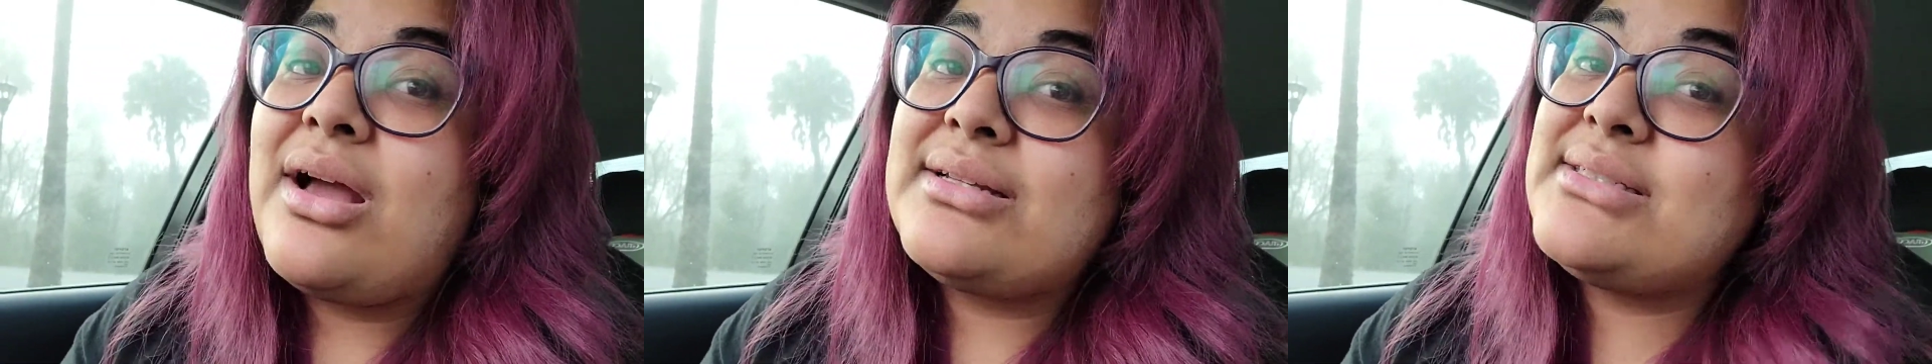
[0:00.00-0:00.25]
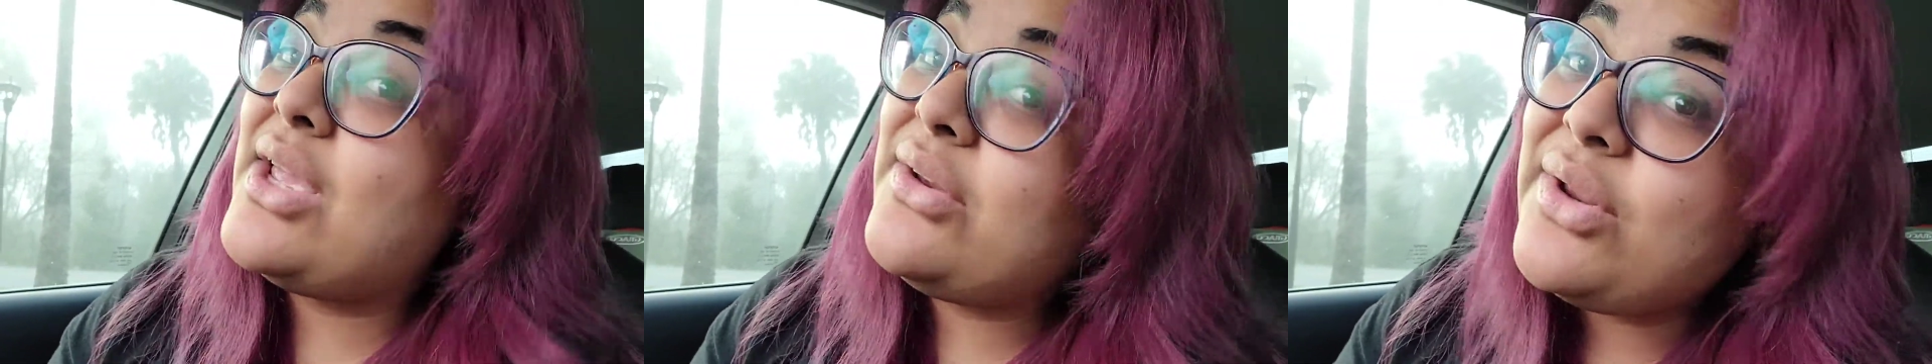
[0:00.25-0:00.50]
I
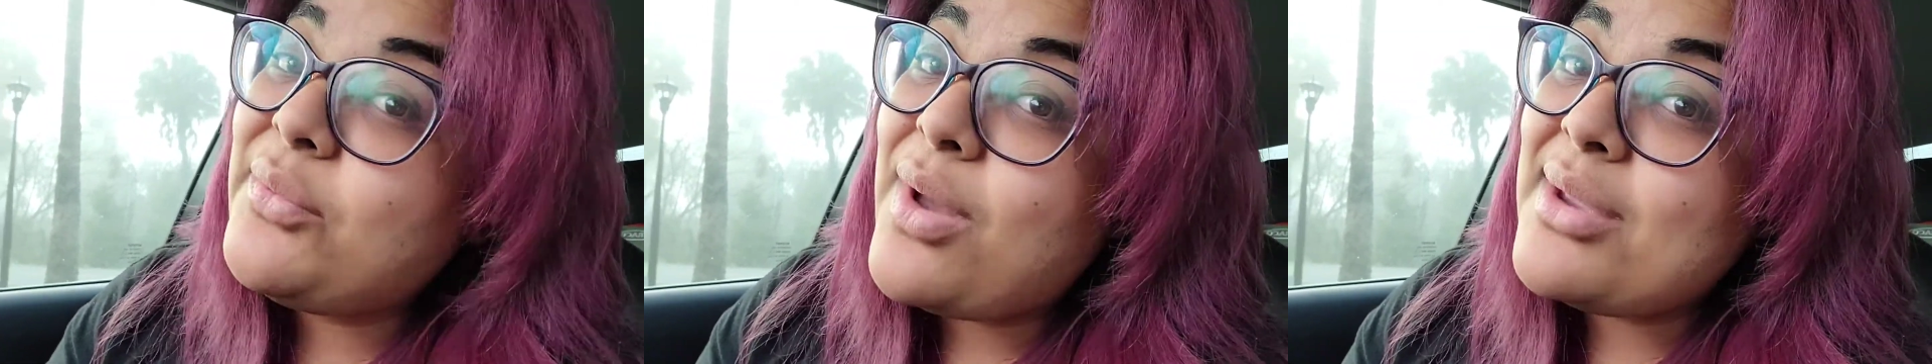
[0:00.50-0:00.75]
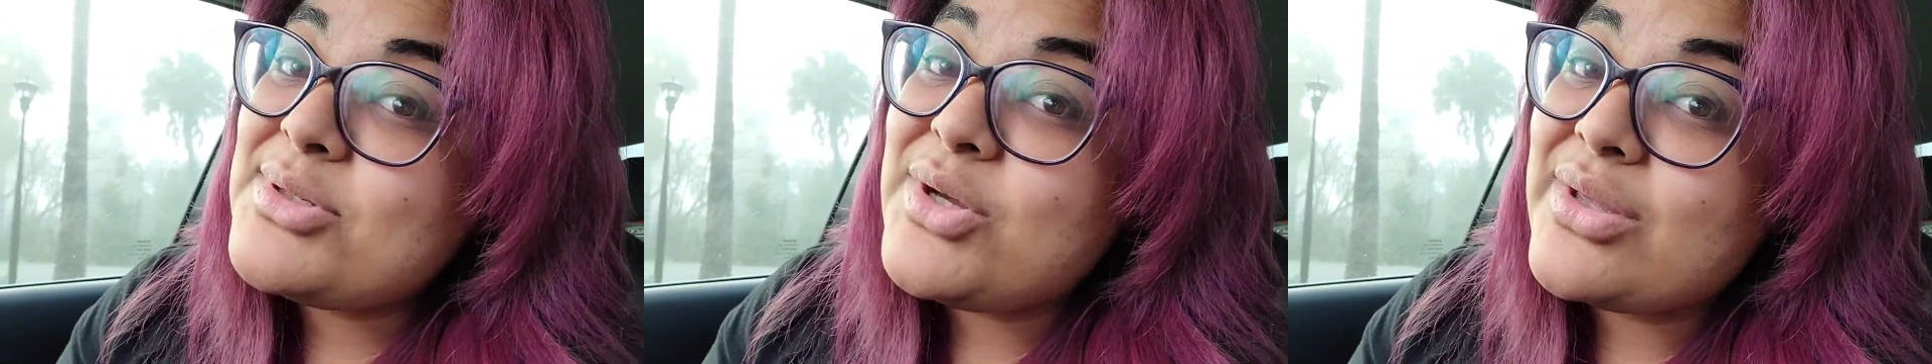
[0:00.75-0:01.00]
don't know
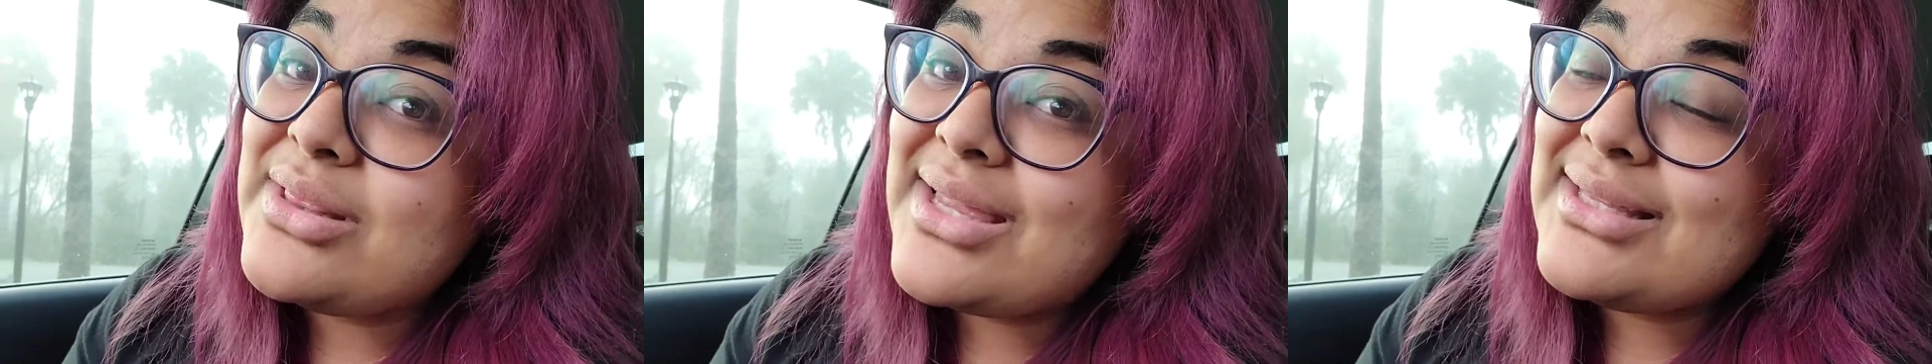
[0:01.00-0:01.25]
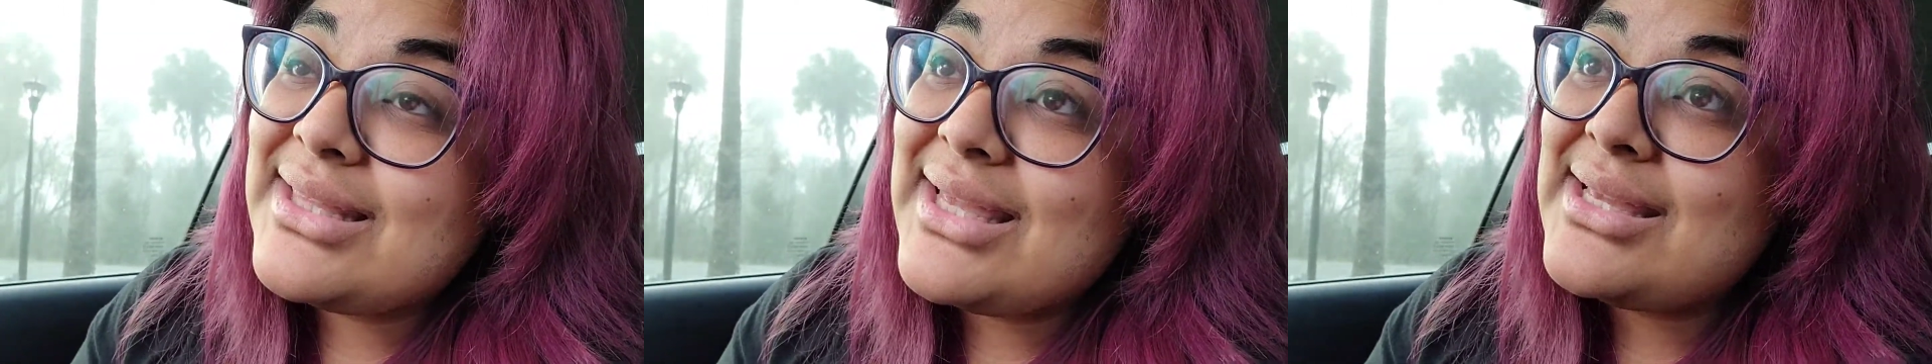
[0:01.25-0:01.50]
why I'm talking
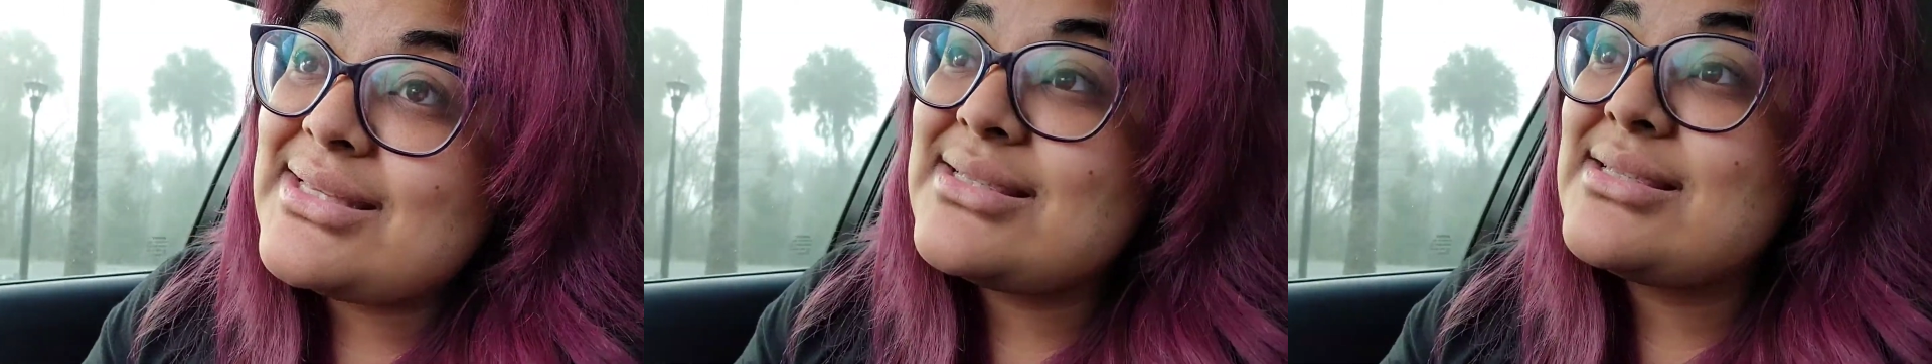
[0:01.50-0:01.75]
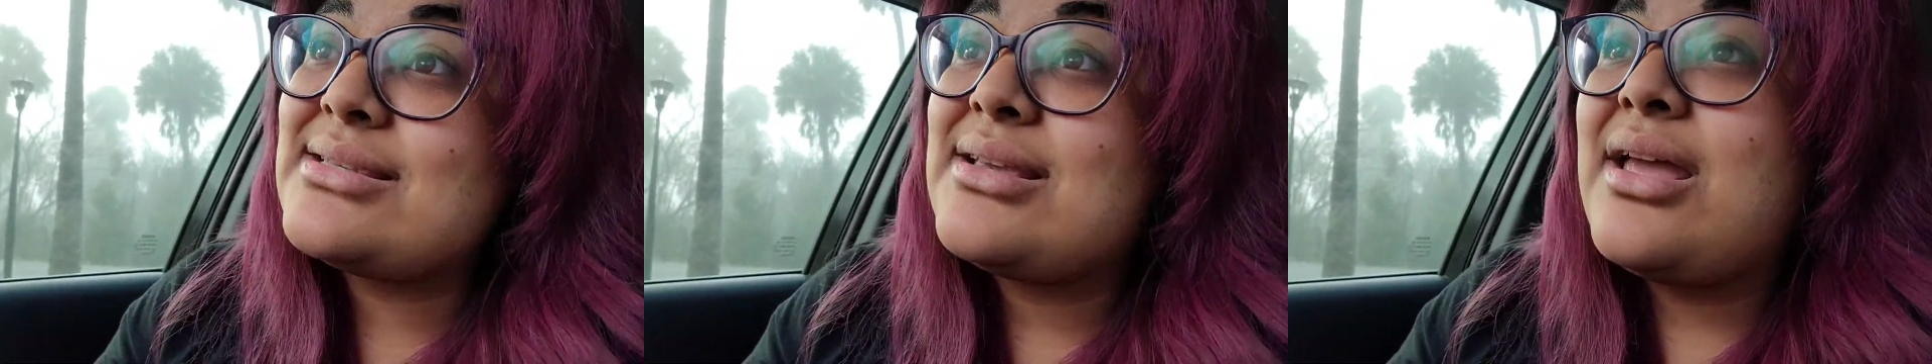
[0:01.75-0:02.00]
like
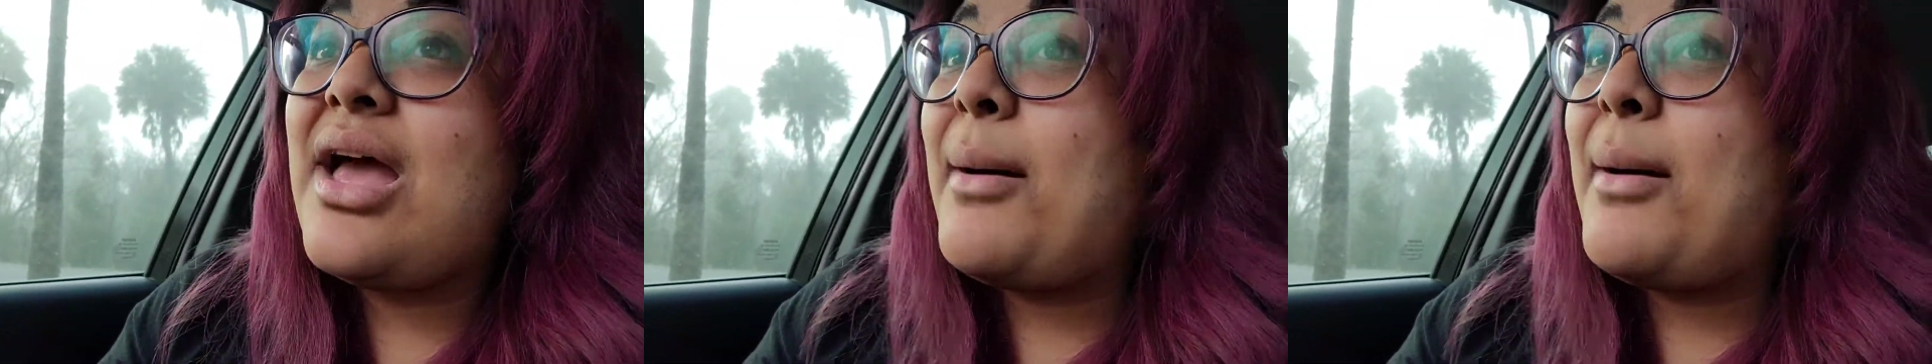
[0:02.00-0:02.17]
this,